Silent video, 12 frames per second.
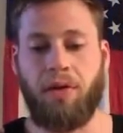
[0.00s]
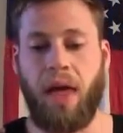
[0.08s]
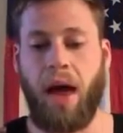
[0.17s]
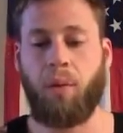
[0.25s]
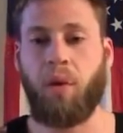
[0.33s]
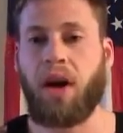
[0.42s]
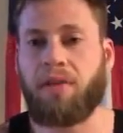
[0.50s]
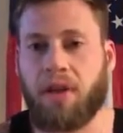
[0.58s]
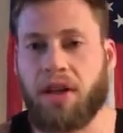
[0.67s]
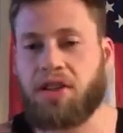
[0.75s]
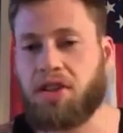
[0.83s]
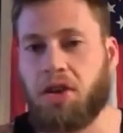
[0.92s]
that
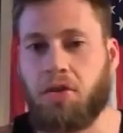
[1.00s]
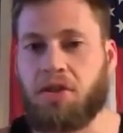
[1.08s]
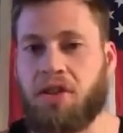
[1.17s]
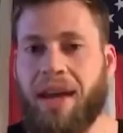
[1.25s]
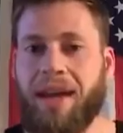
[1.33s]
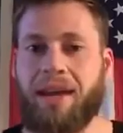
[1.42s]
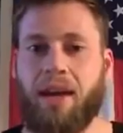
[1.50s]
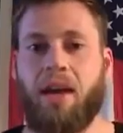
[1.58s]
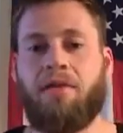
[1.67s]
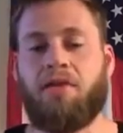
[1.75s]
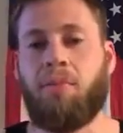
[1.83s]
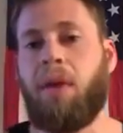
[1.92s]
whatever excuse they
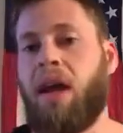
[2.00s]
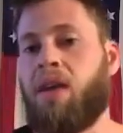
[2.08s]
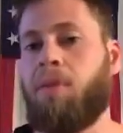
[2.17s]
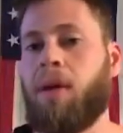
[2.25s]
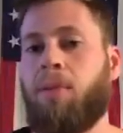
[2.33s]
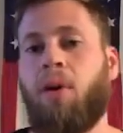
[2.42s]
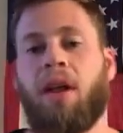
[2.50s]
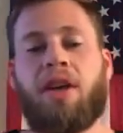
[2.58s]
give to ban people,